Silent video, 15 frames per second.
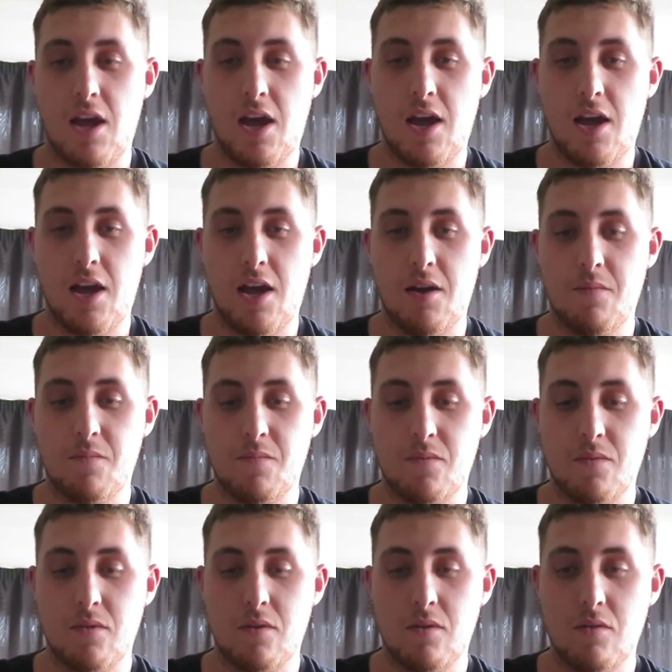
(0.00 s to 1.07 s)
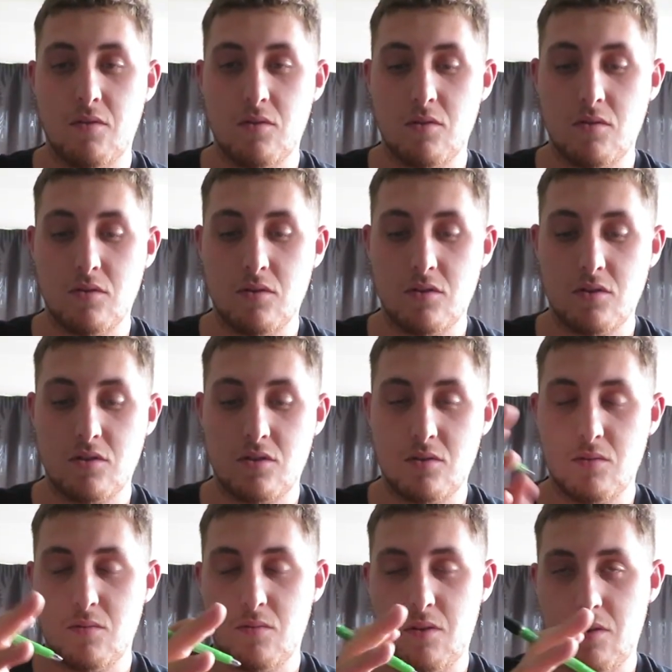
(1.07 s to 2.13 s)
Um,
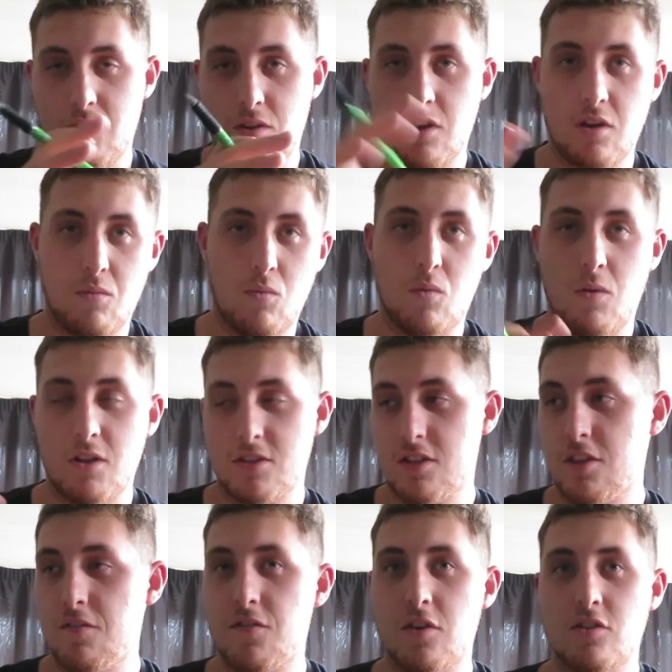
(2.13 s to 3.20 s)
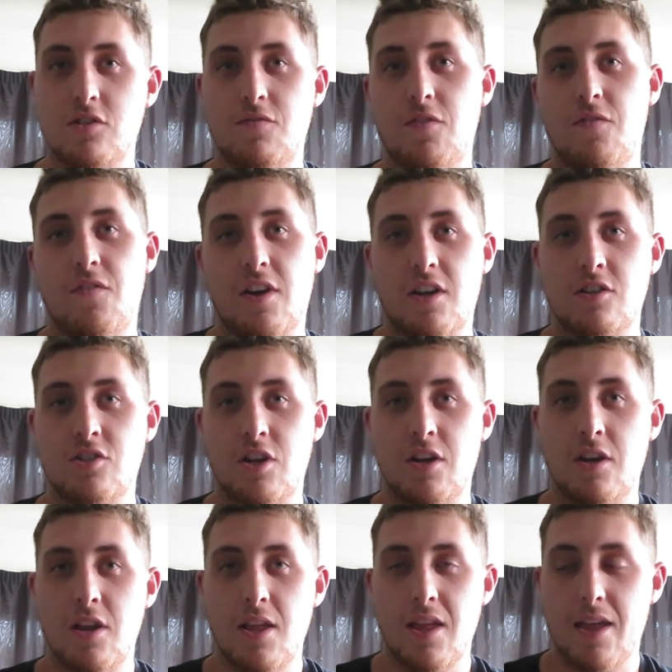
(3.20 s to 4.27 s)
you know, what's in the future for Whaka
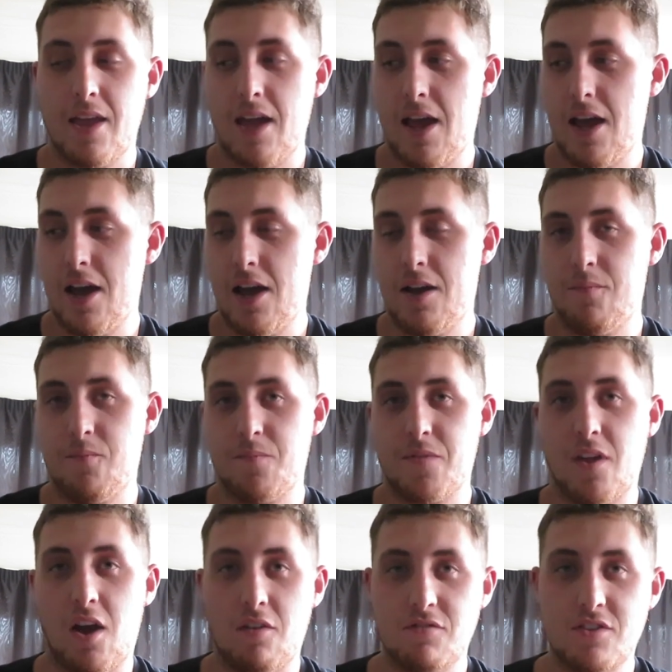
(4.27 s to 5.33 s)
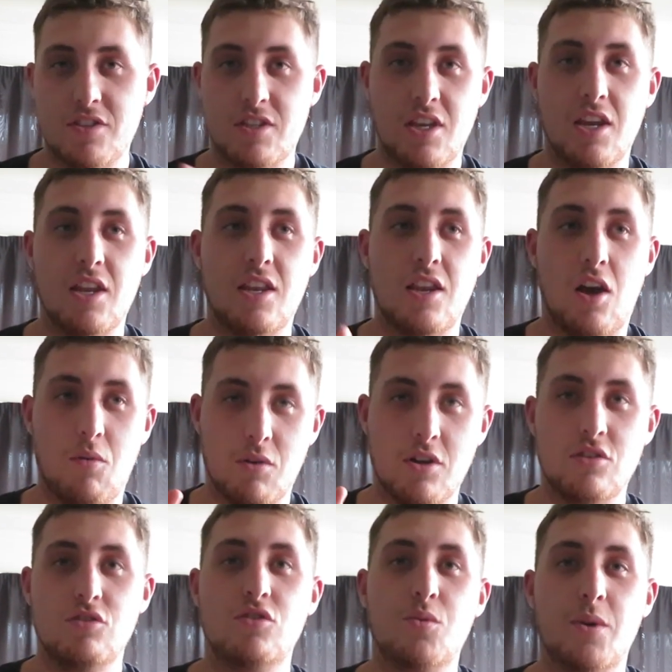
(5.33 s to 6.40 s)
Trout. Um, I've said I want
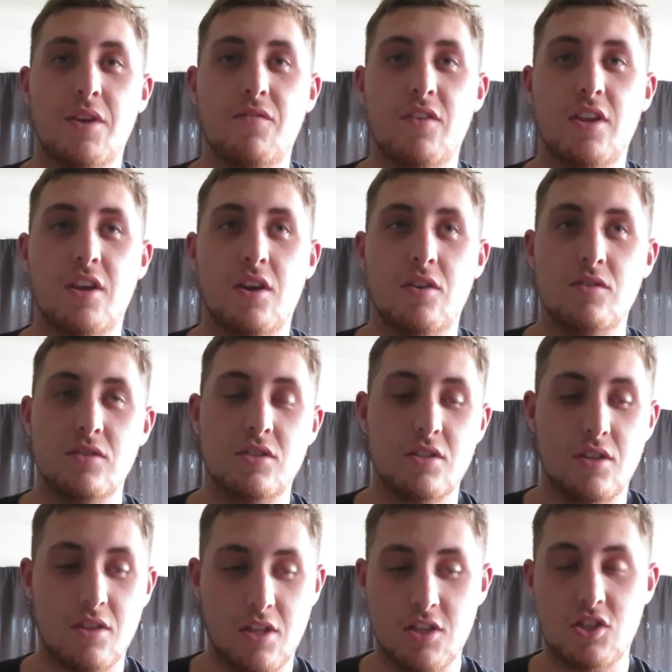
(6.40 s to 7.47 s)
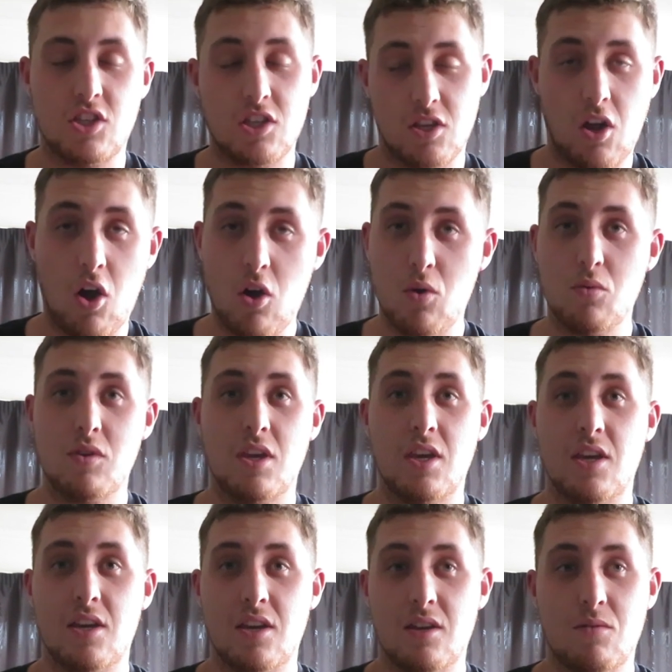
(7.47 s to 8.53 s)
to do twenty videos this whole
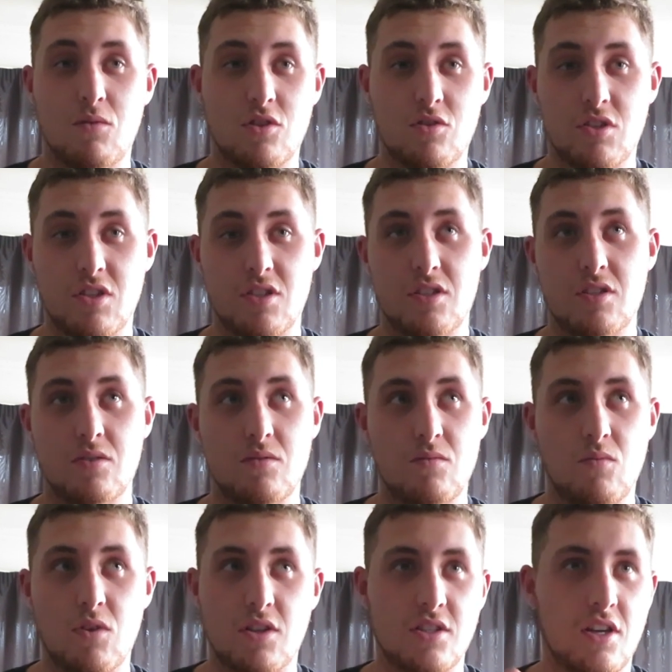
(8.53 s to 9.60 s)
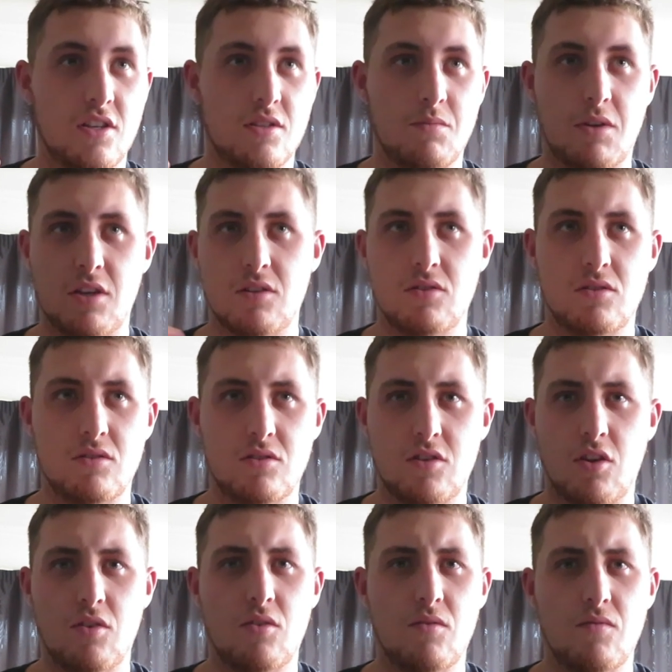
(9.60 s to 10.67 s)
year, which is works out to be
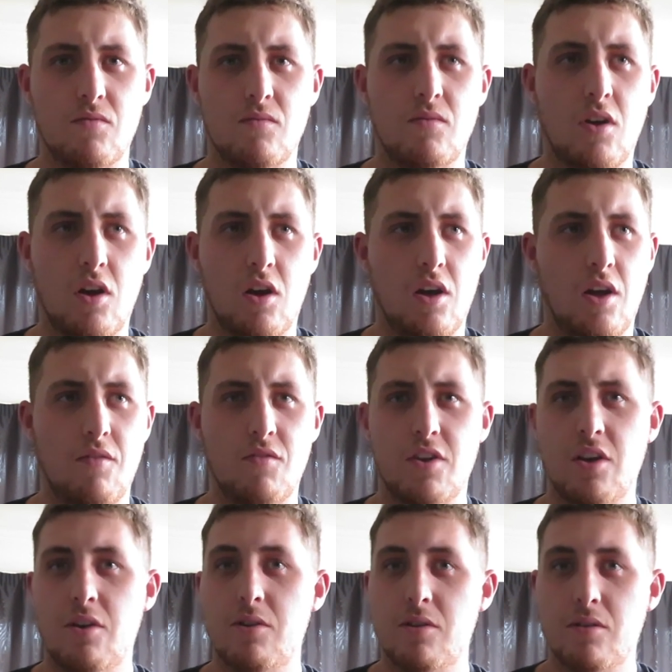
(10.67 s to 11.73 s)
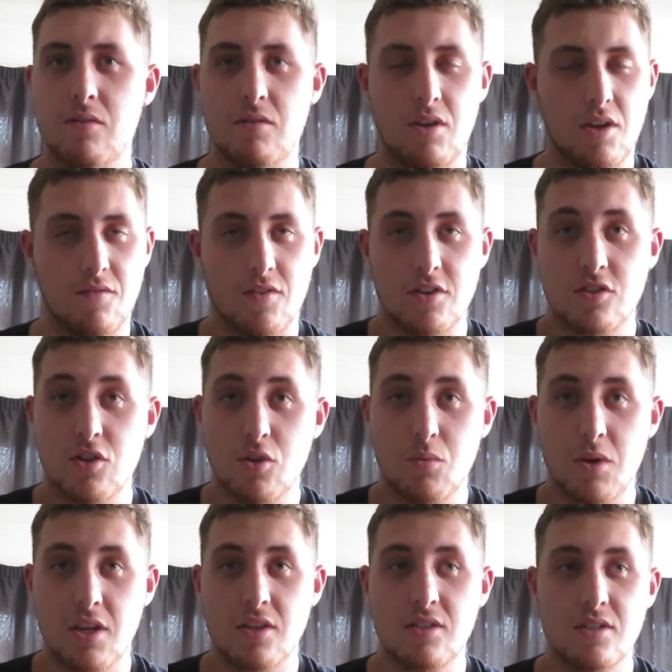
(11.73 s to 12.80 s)
two, oh, a video every two
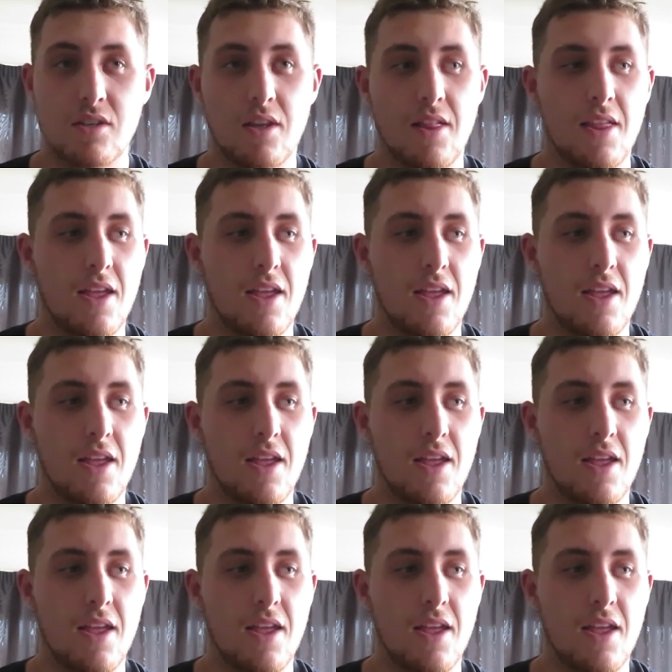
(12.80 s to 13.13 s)
weeks.